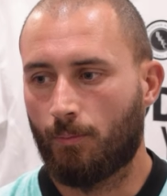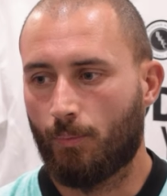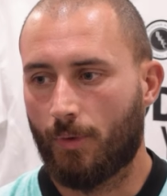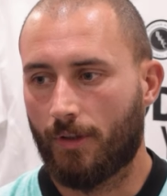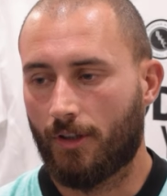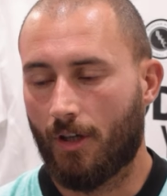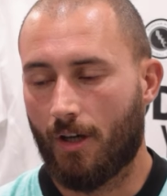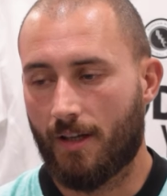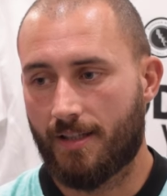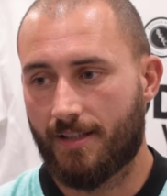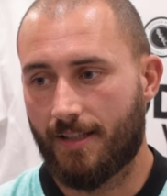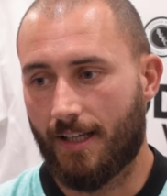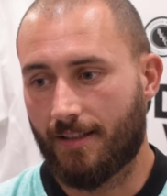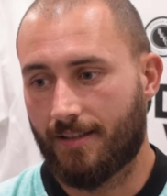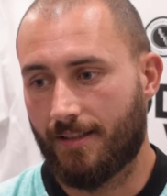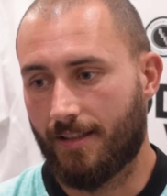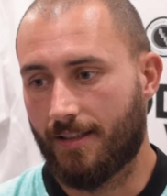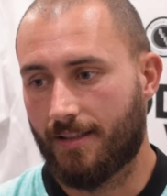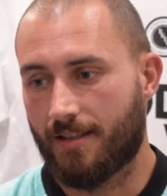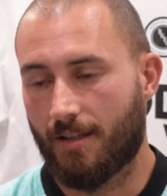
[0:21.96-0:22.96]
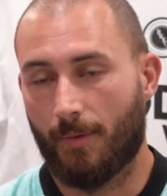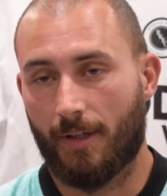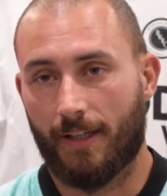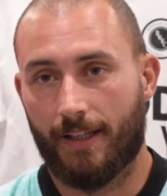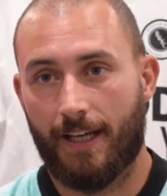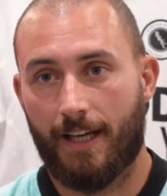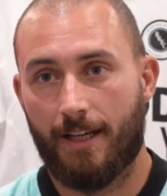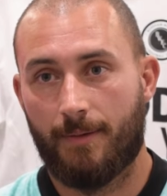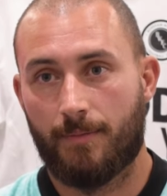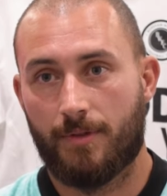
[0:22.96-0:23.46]
We dissected some of the
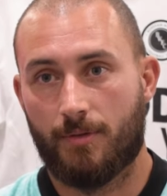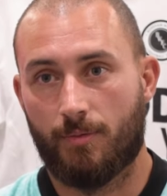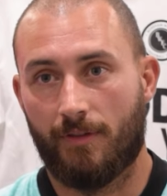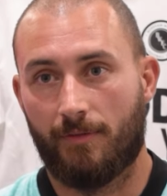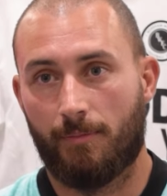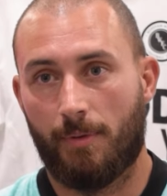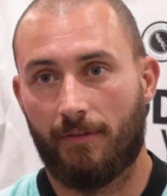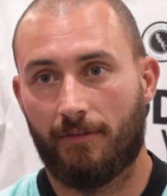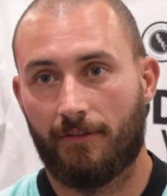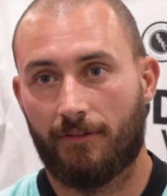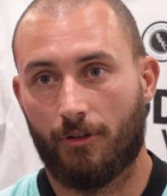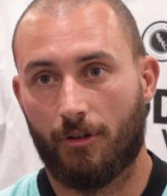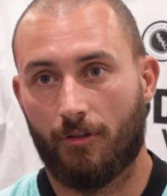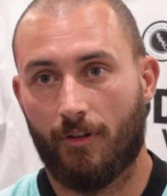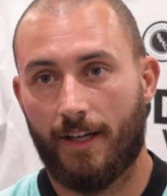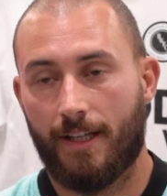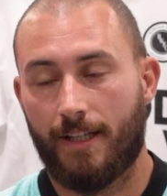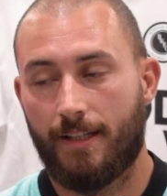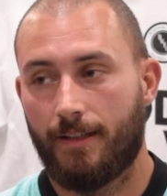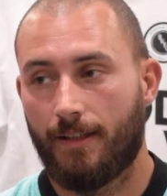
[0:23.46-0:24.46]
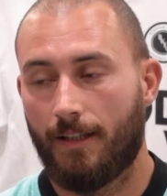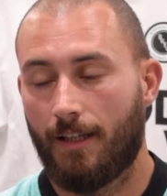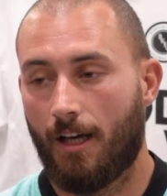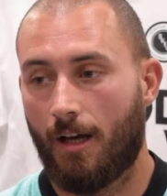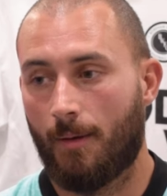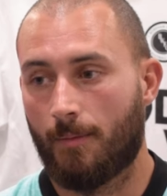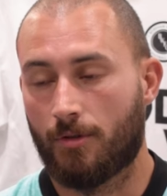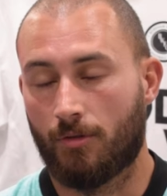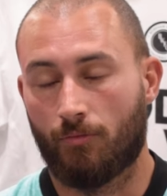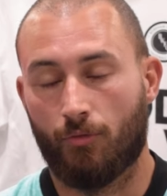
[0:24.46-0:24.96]
games we've been through already,
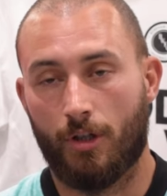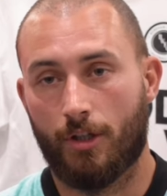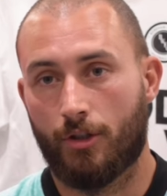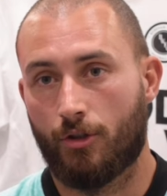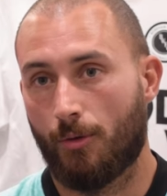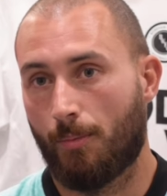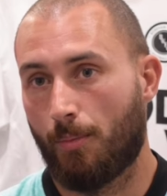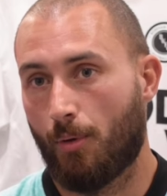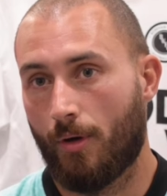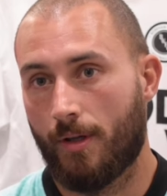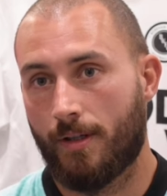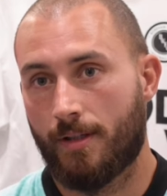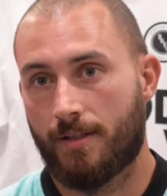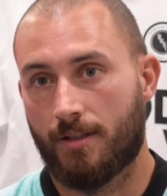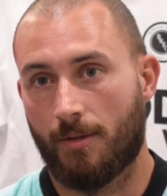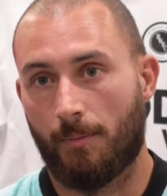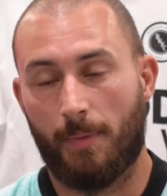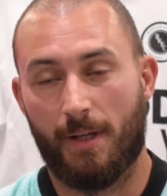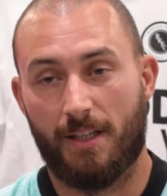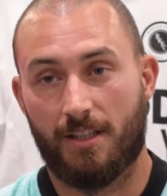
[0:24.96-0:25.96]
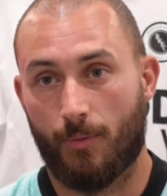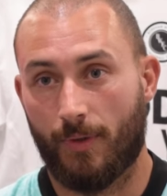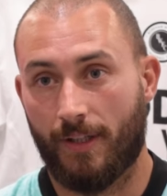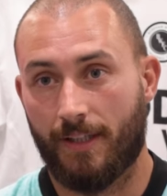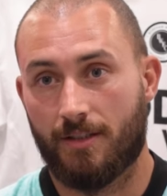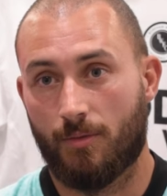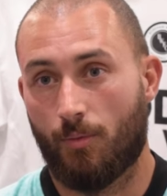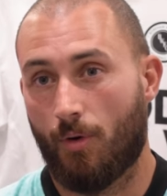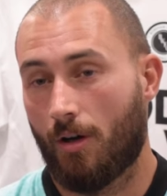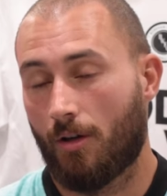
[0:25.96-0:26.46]
some really good points, some bits we
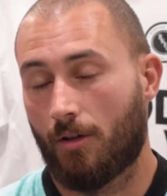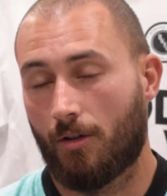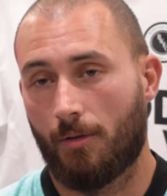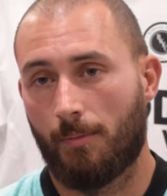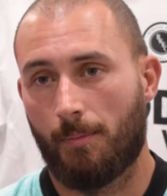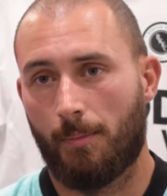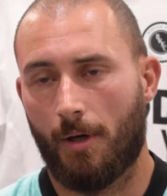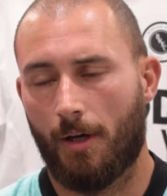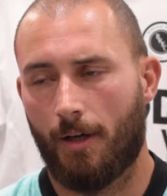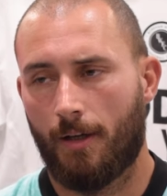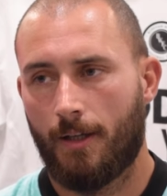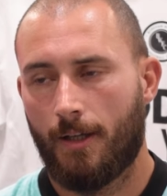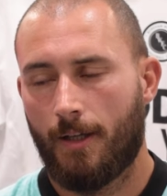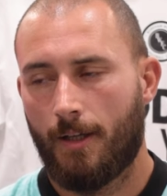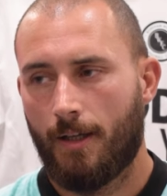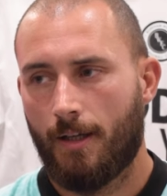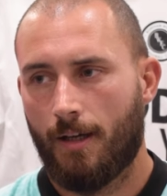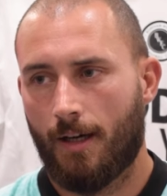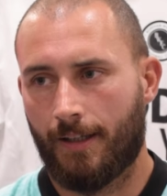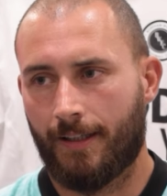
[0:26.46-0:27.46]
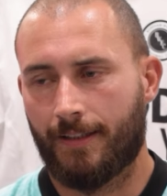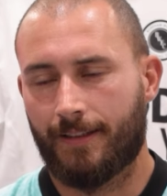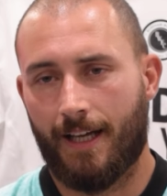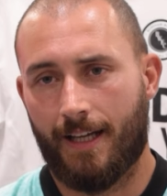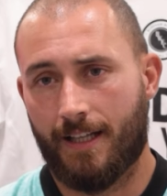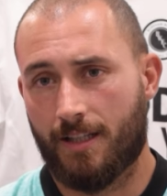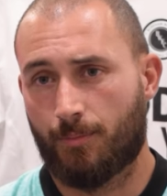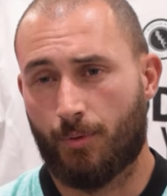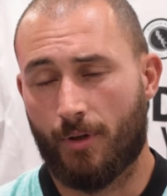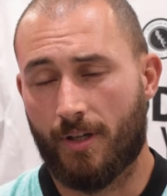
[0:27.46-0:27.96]
need to work on, but I think
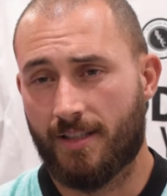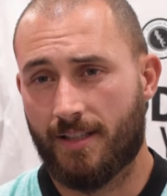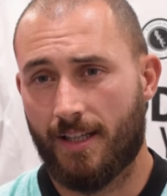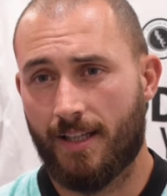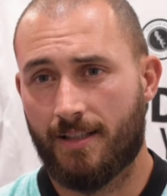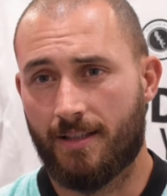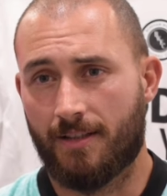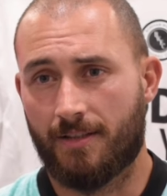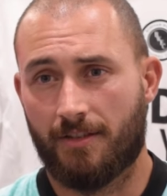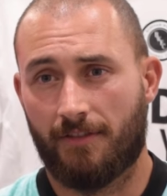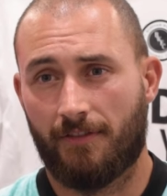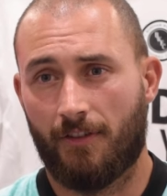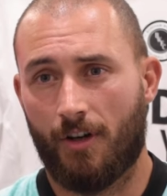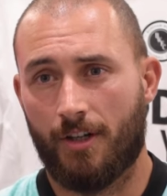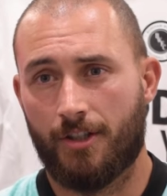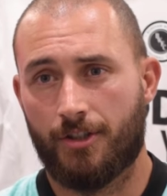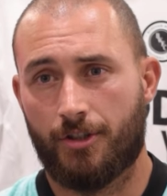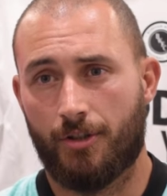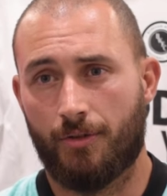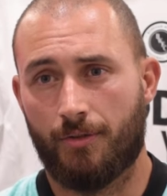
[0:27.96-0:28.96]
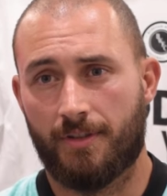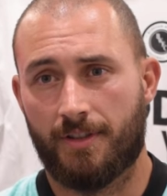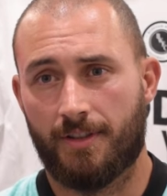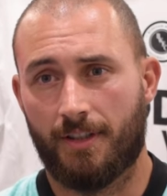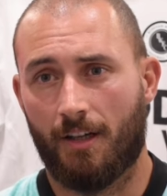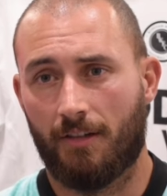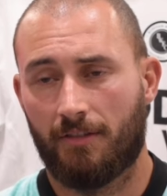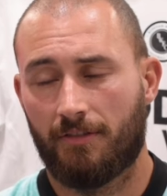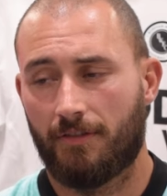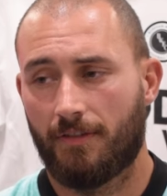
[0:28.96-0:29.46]
that is pre-season to fine-tune
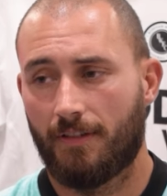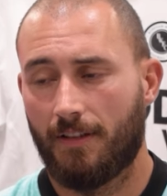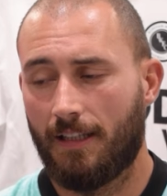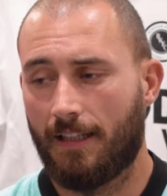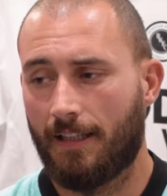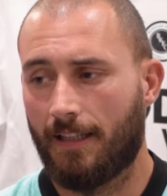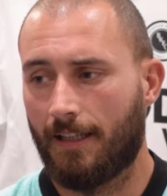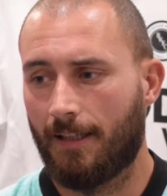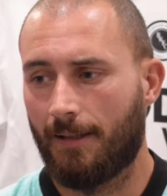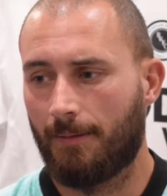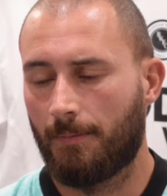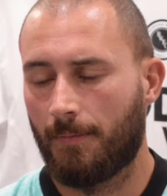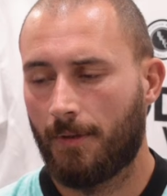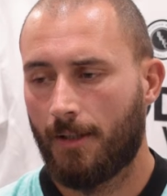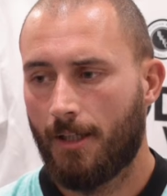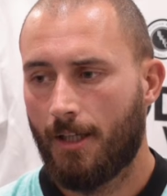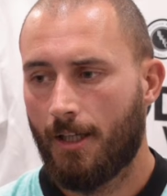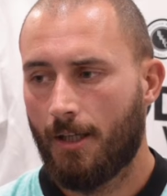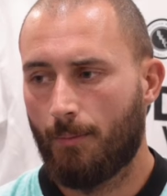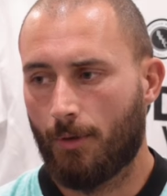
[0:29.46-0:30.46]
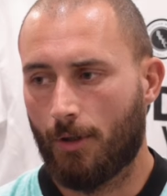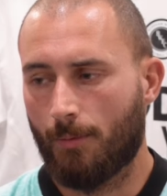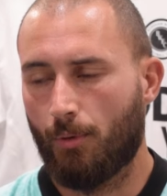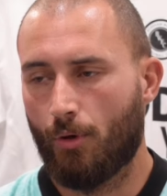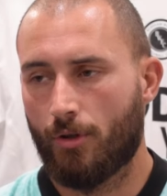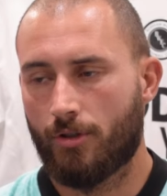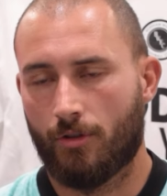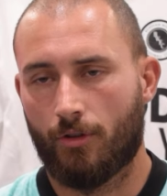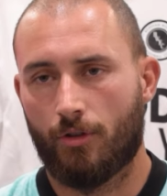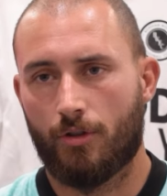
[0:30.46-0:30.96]
stuff. But the
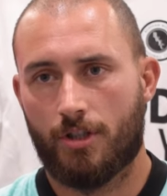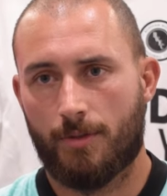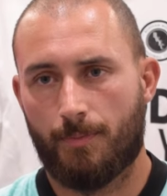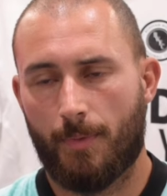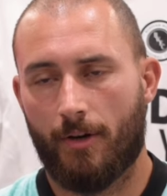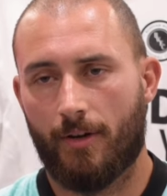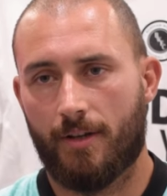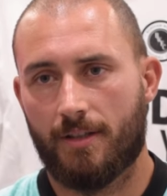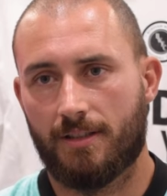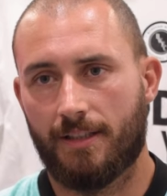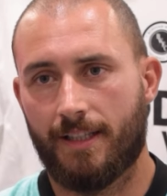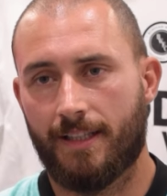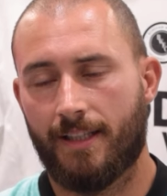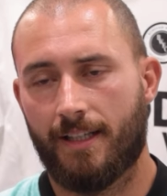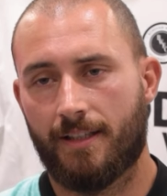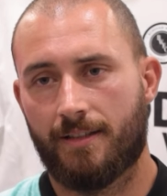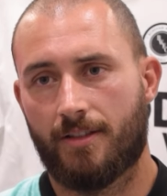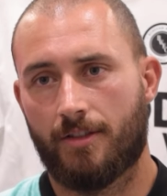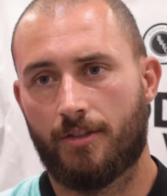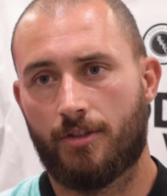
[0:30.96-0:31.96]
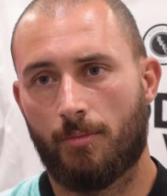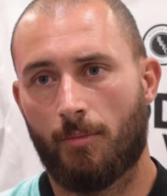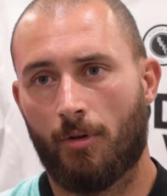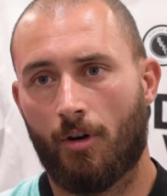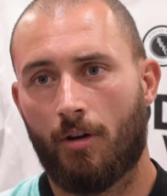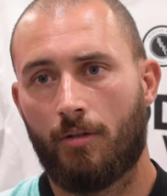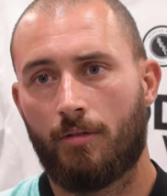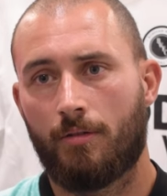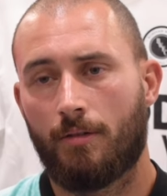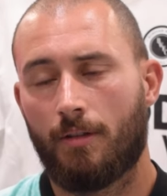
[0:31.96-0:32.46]
boys are in good spirits leading into
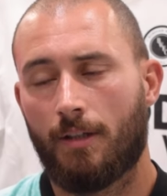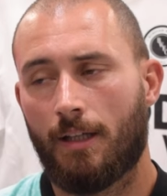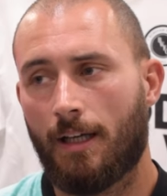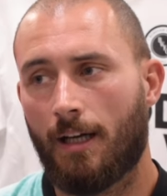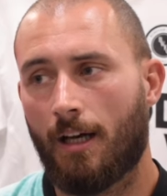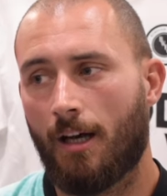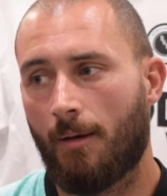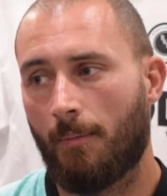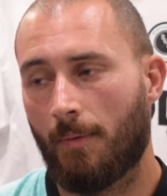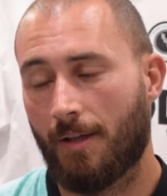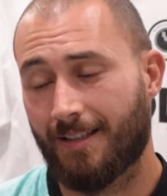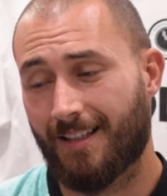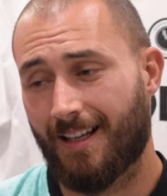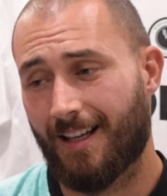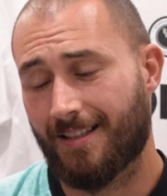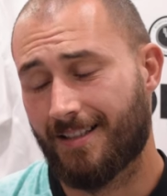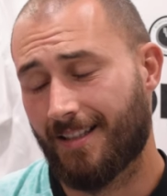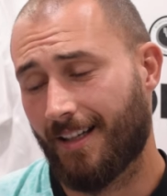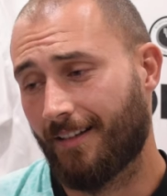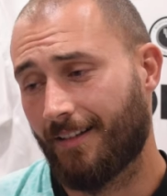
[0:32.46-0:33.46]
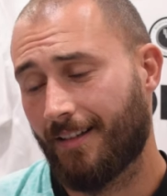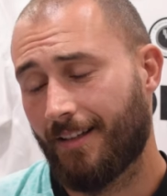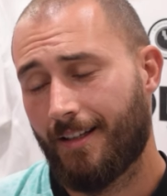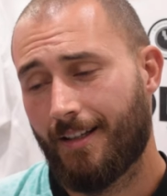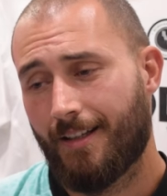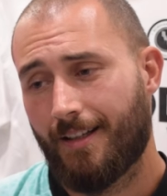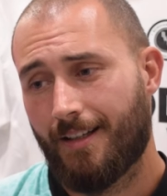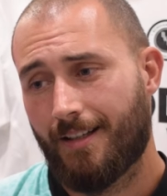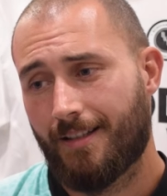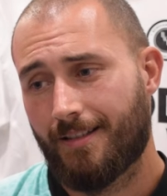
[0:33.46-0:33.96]
tomorrow. I said
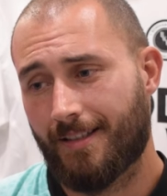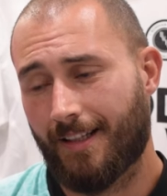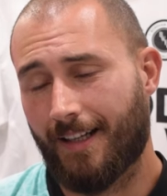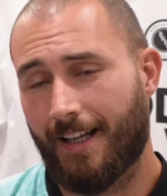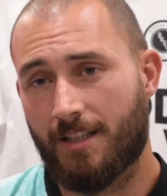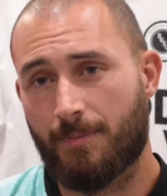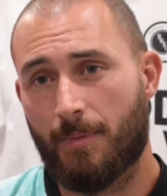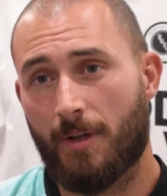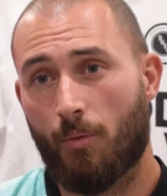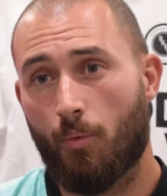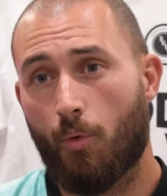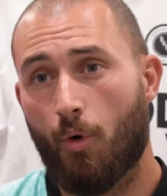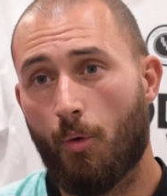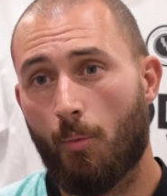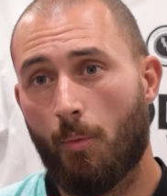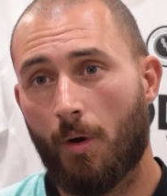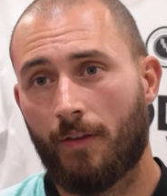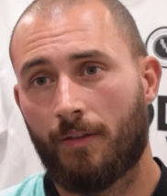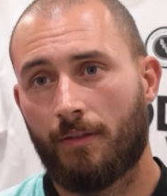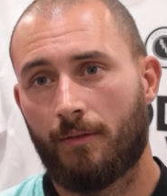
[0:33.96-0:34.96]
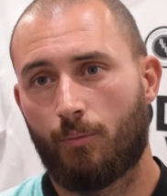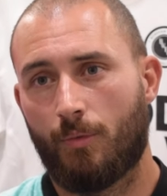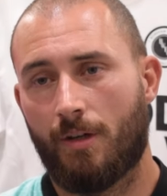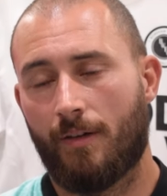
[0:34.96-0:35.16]
today's been a warm one.